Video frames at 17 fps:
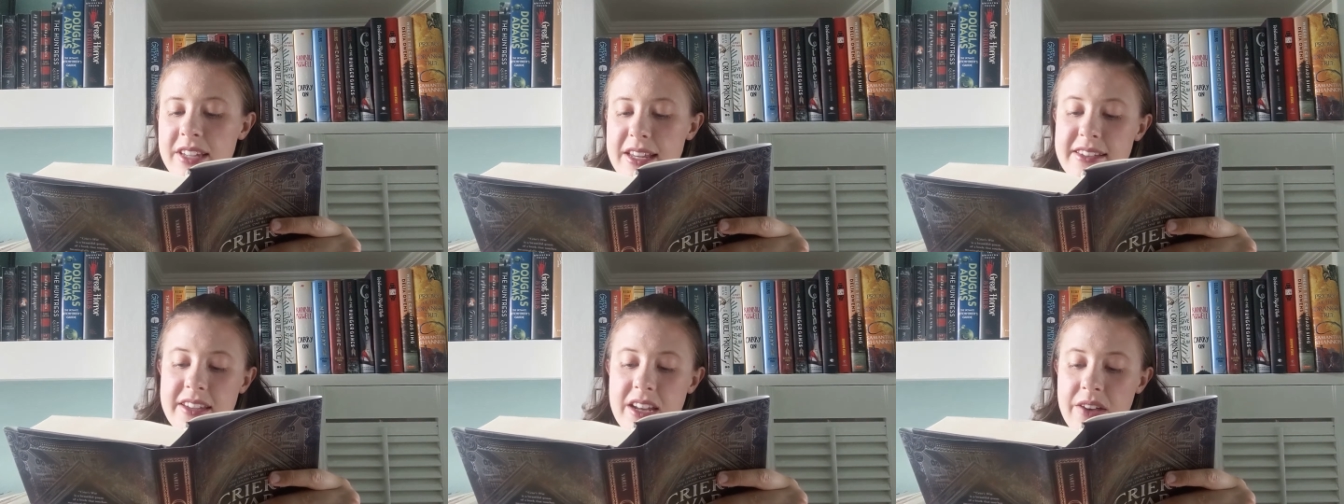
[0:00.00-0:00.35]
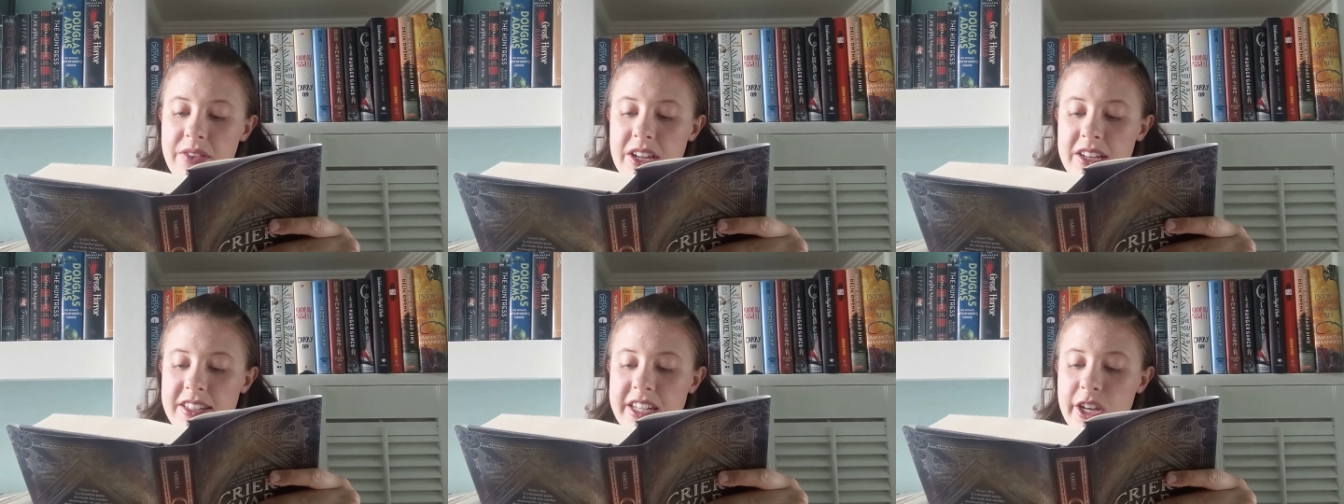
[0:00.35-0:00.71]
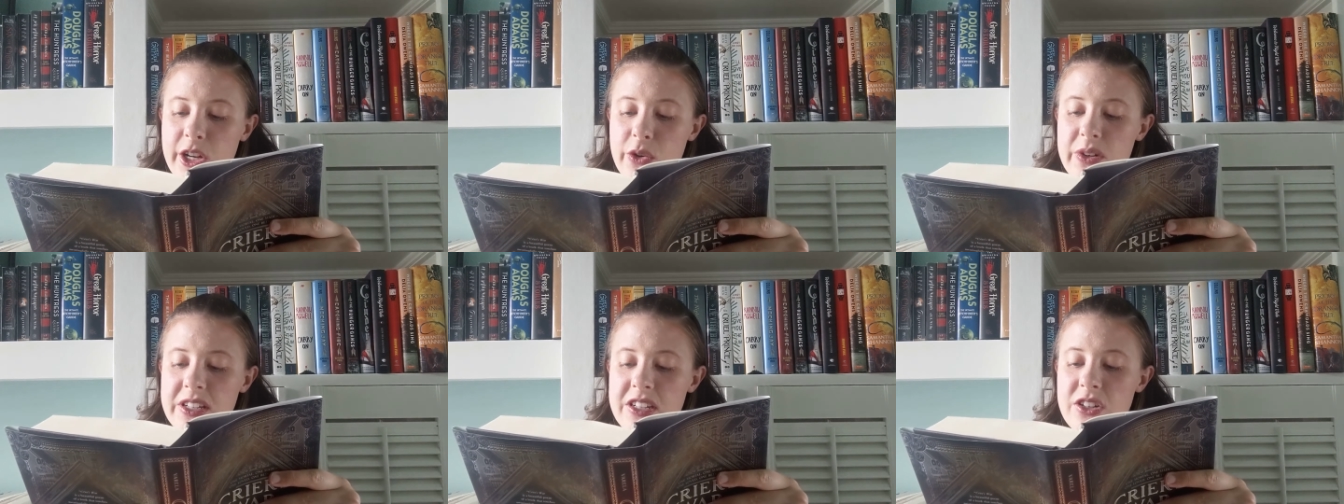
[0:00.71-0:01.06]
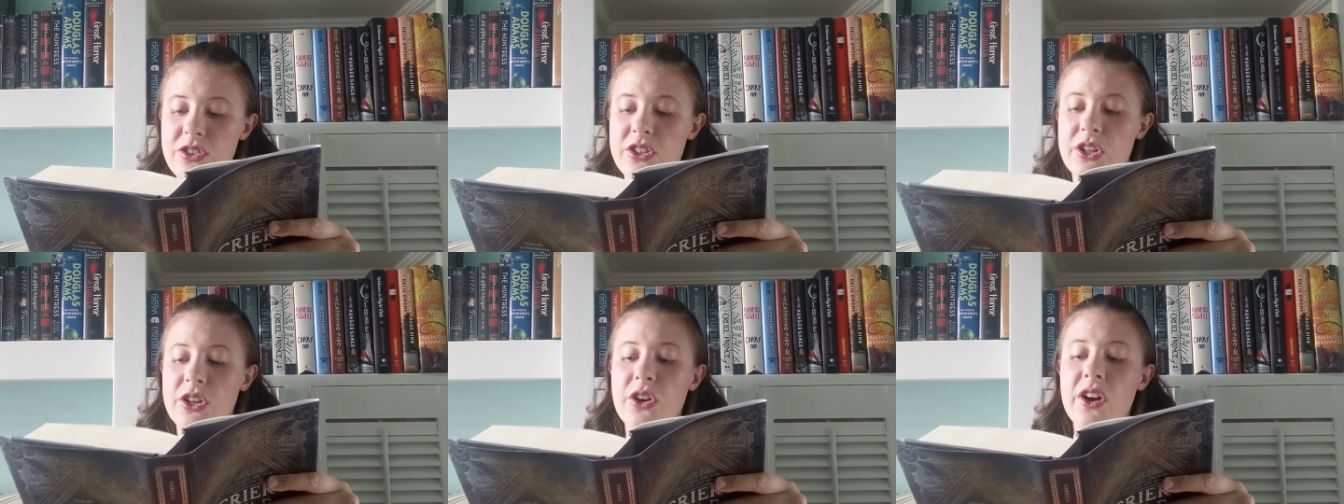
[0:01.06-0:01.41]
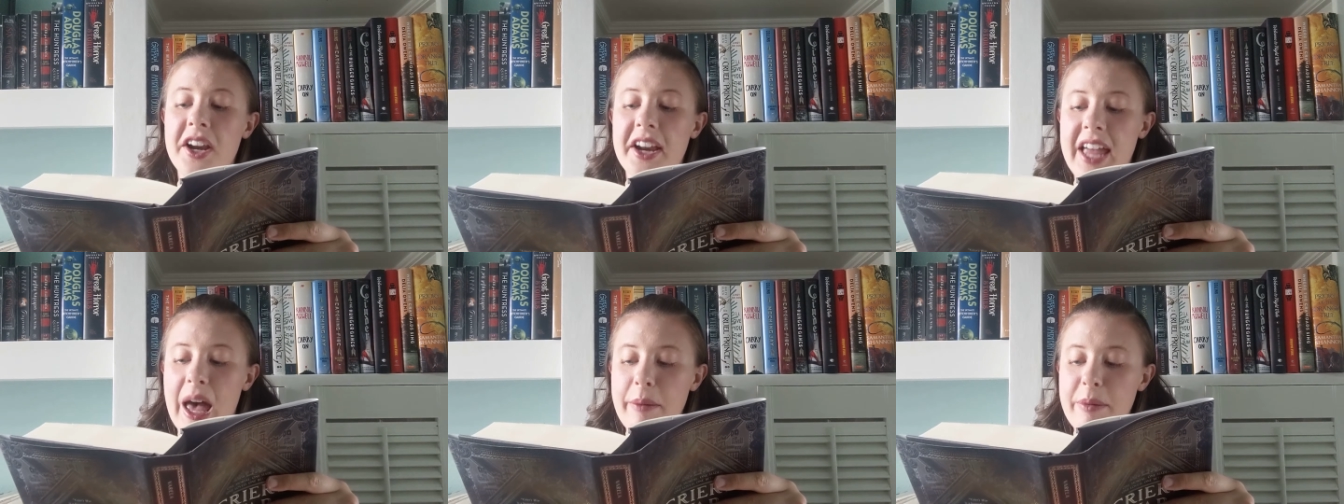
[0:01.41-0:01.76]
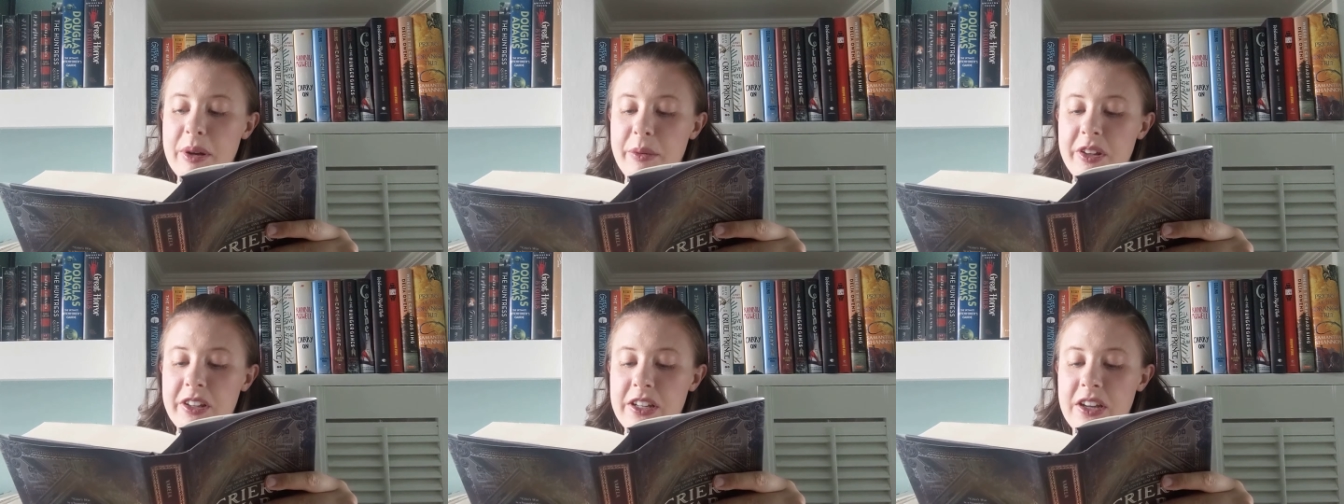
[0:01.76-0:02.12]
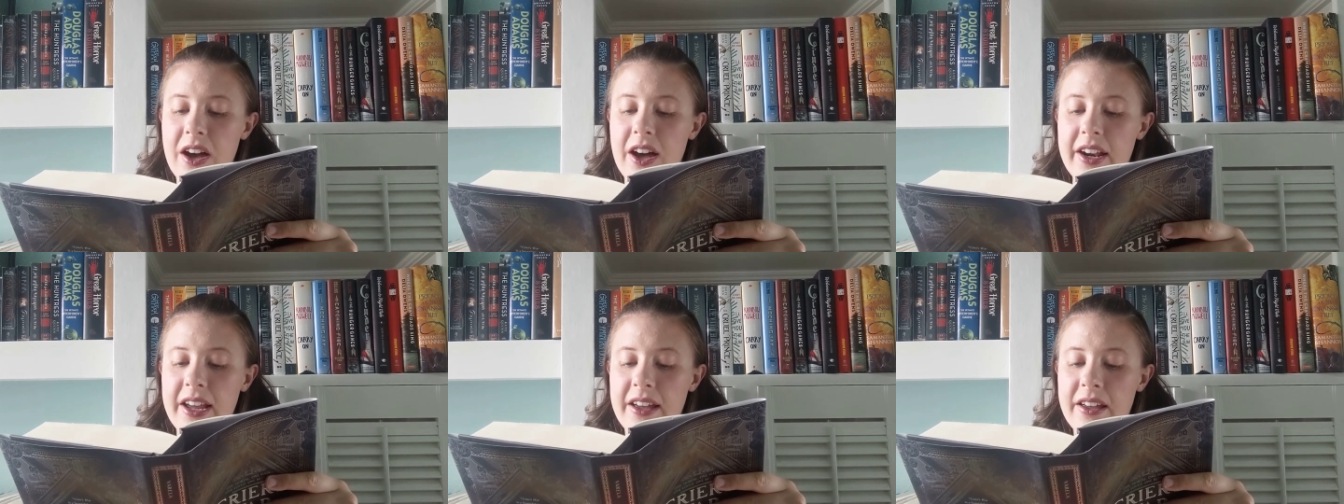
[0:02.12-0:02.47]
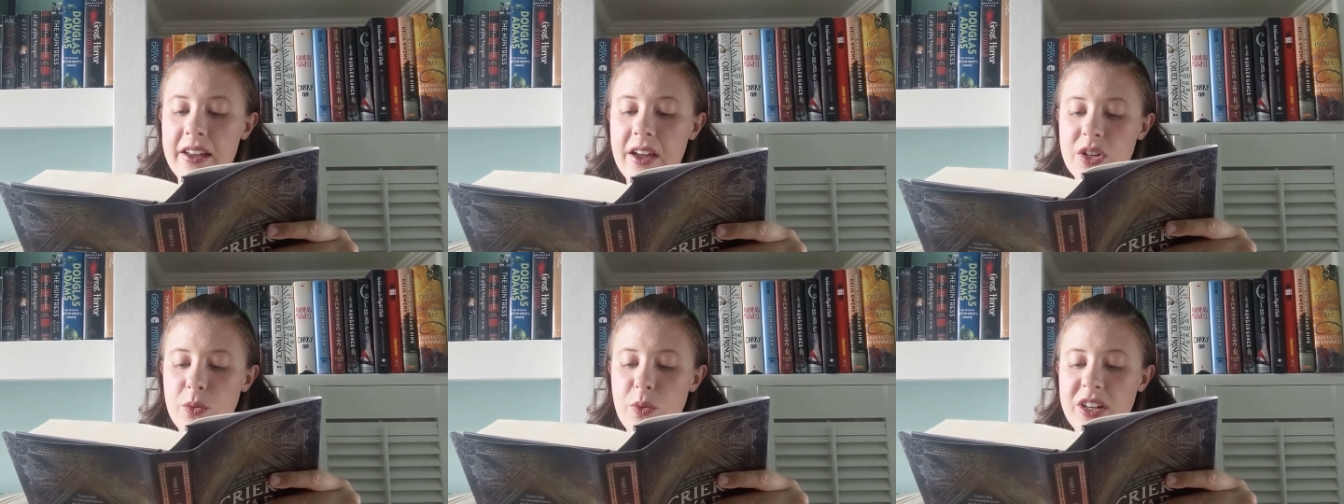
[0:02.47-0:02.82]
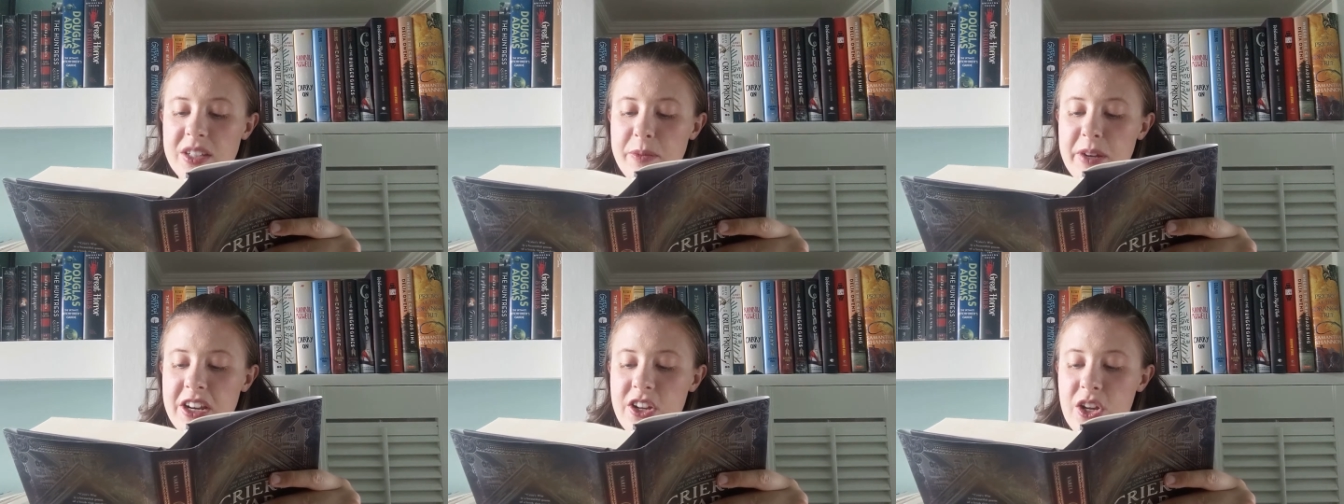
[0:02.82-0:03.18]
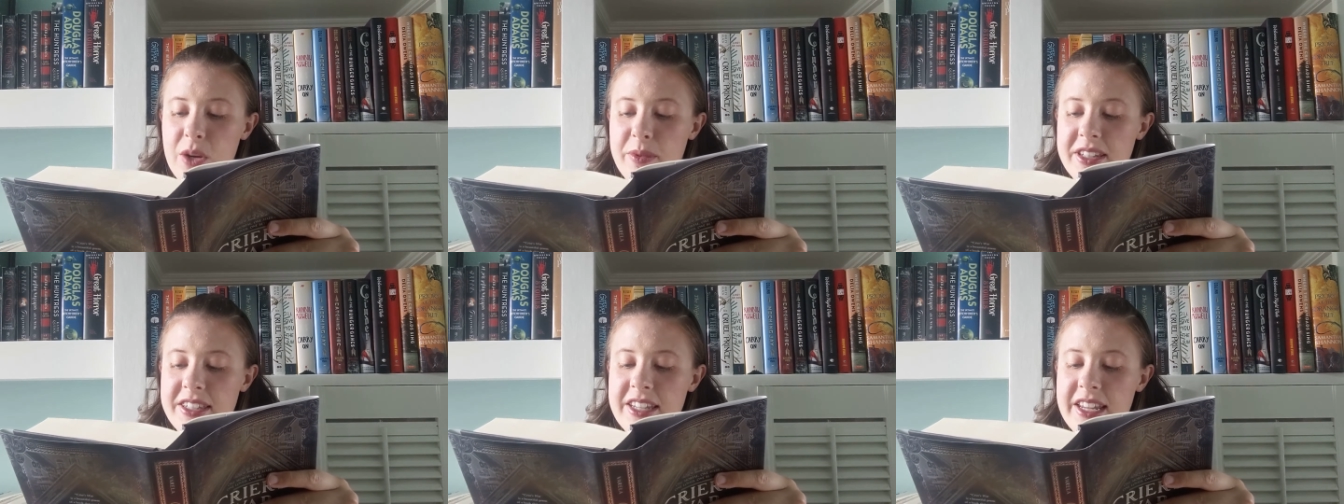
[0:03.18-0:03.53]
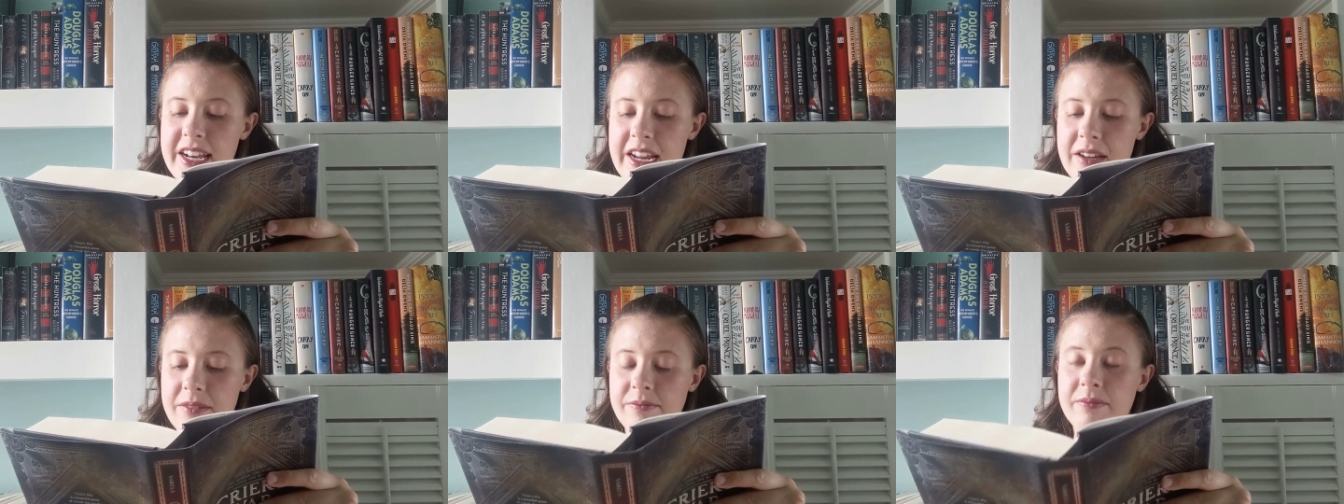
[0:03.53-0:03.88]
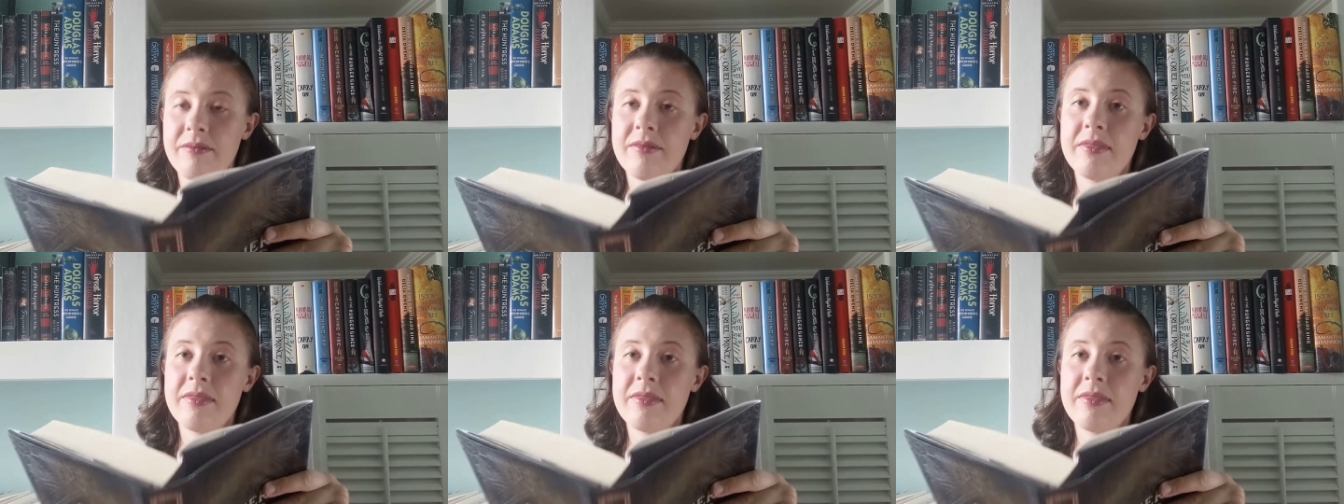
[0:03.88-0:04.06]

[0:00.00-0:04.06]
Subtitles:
instead of continuing to use the current capital, Yana, which had once been a human city.